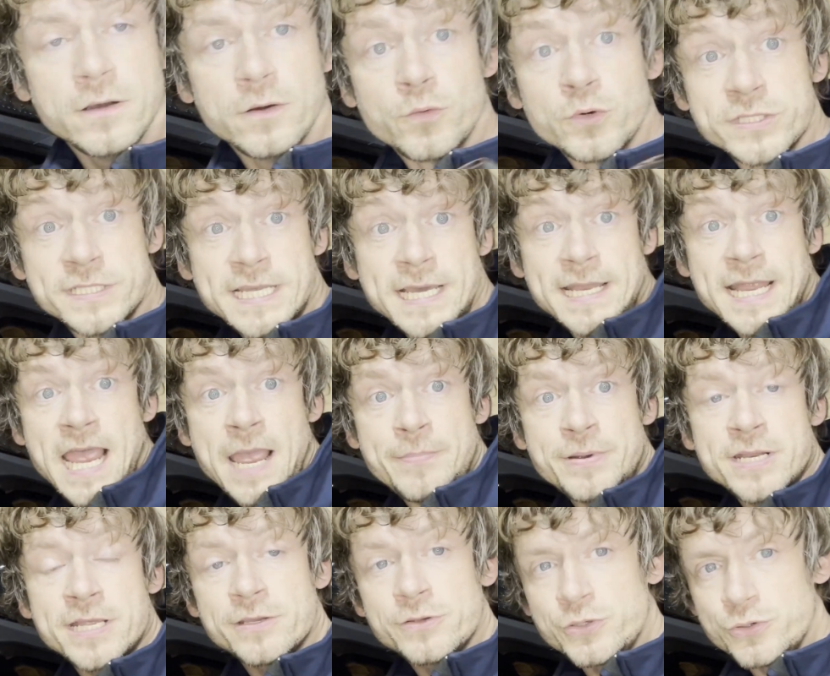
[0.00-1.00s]
With that
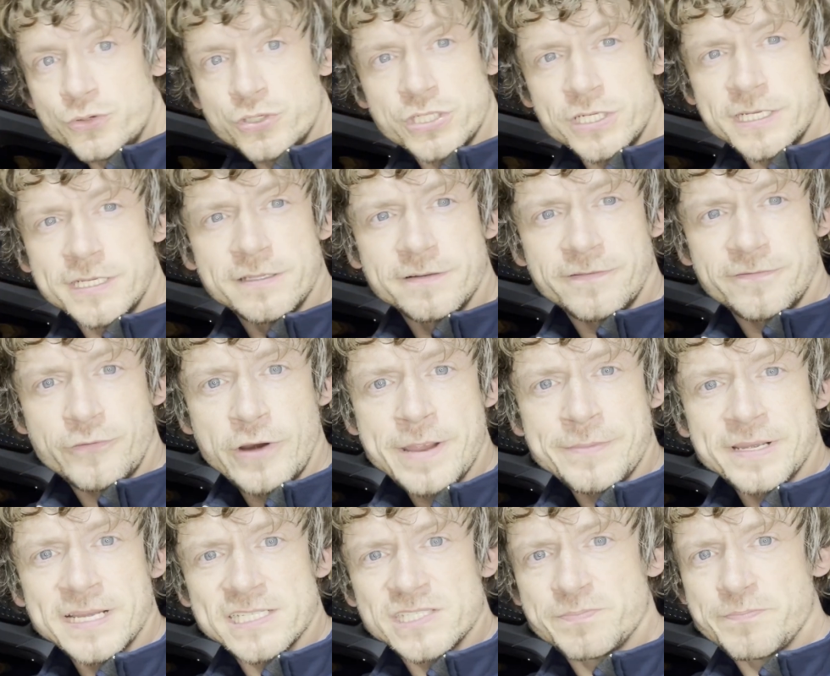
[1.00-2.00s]
happening, usually the
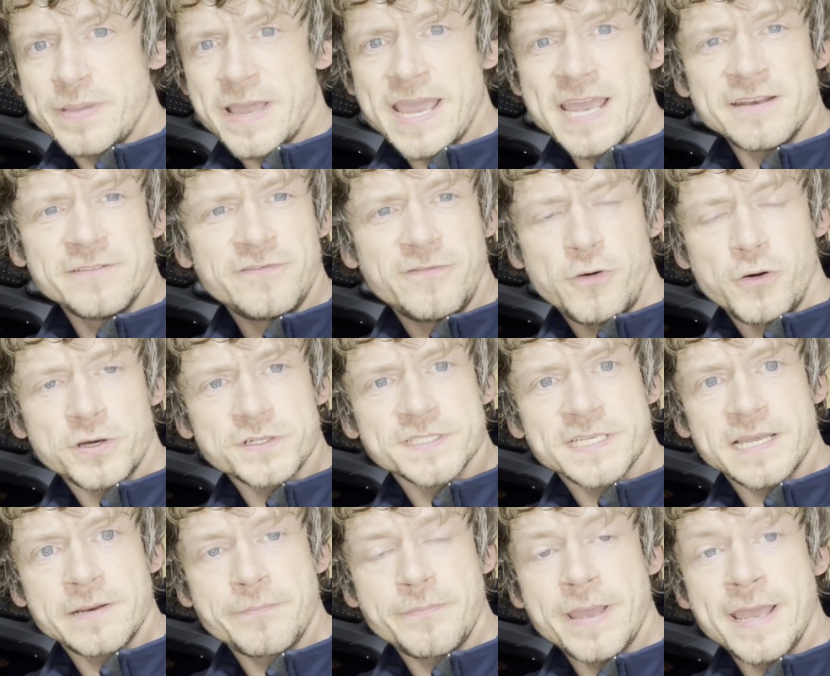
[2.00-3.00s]
frame gets bent, forks
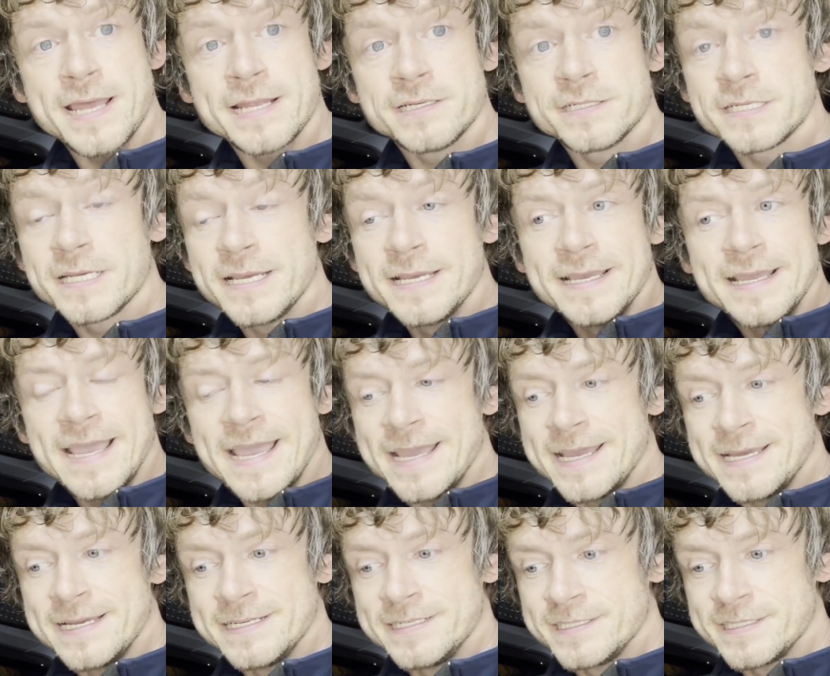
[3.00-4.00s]
get bent,
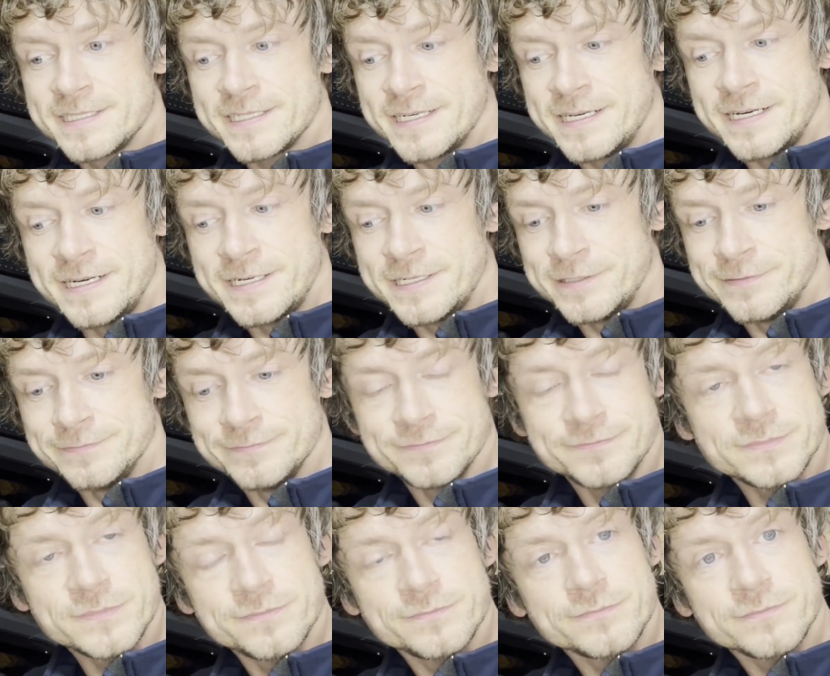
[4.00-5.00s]
and
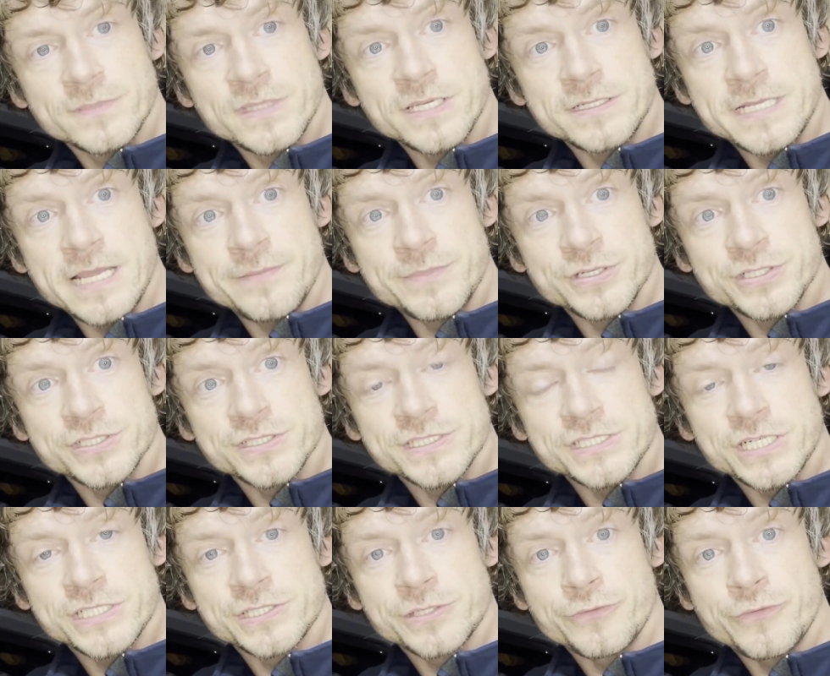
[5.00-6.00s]
the damage is
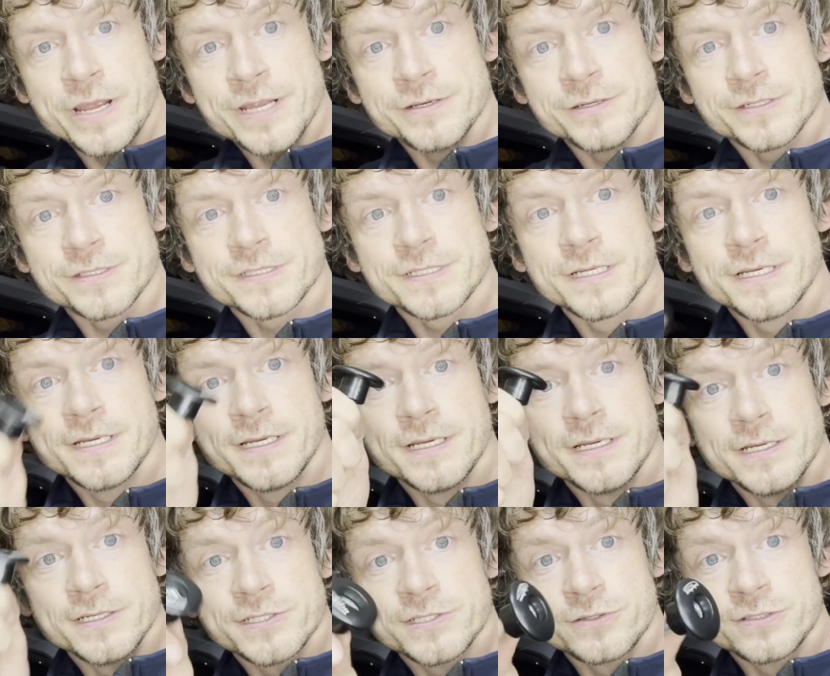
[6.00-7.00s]
just horrendous.
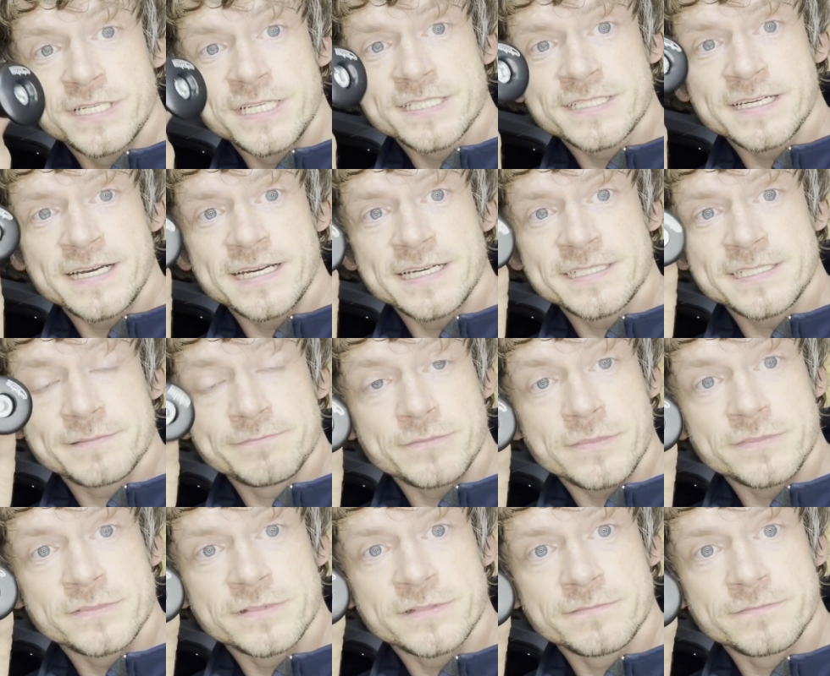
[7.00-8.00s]
So these guys,
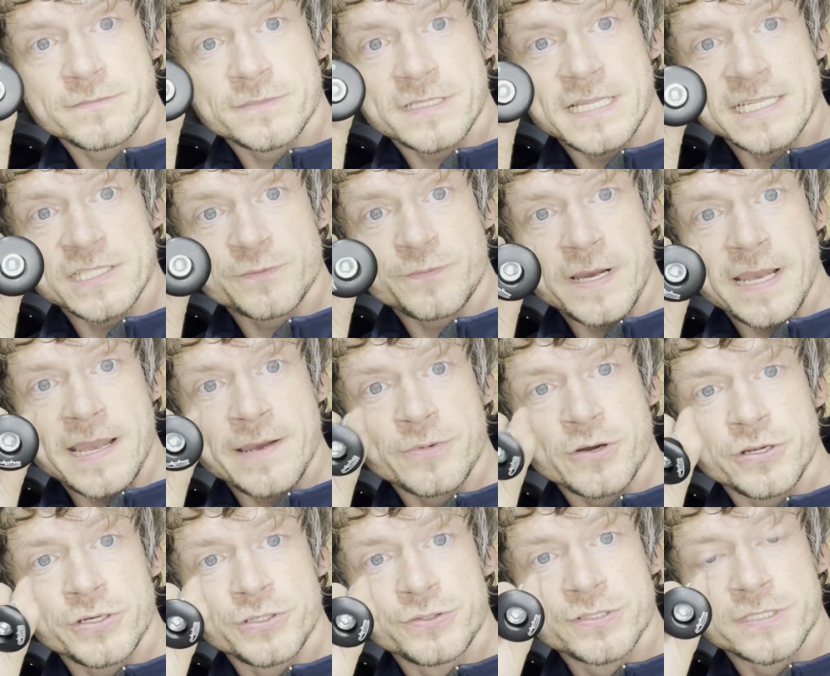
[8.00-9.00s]
that's why I'm
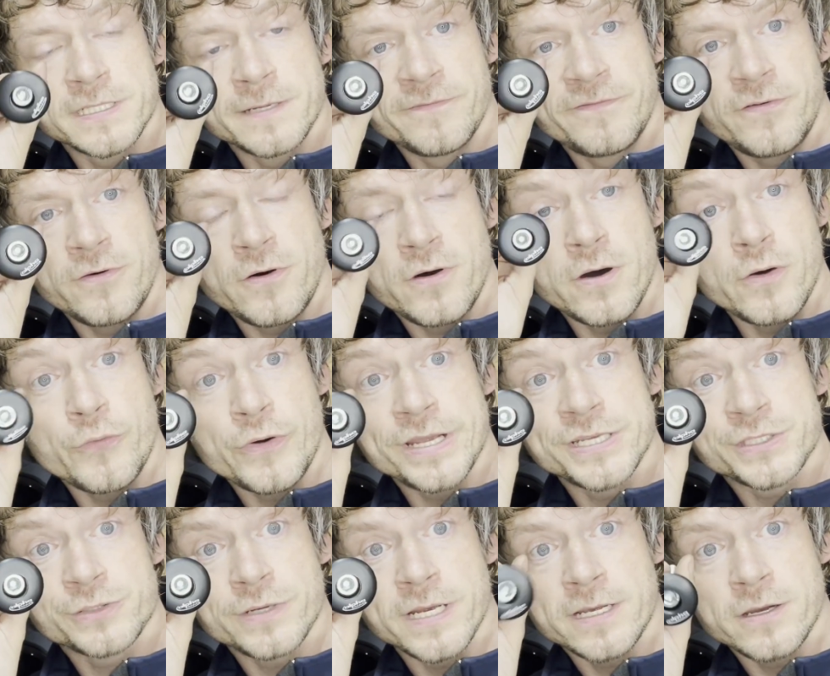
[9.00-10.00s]
going to use them for a
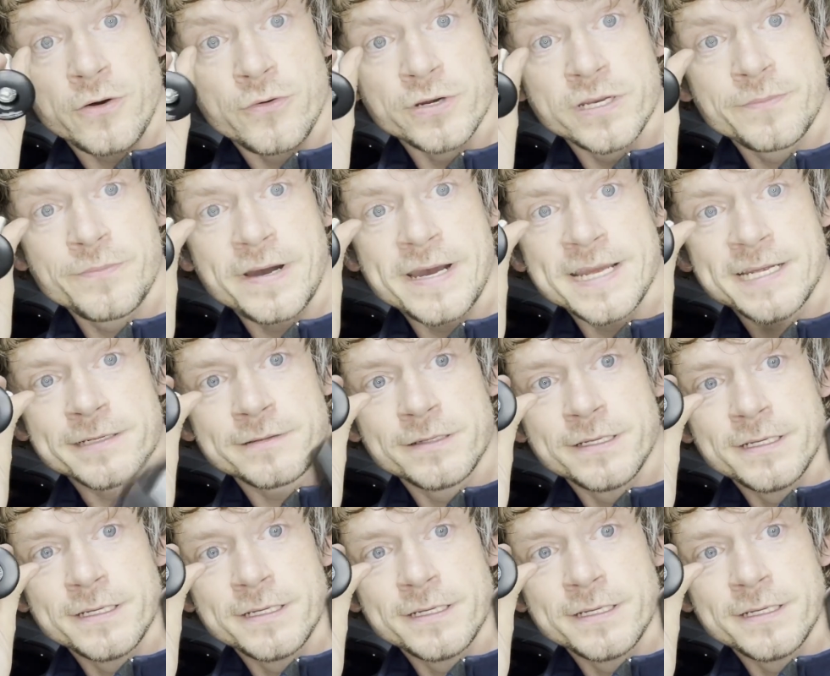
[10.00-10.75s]
racetrack only bike.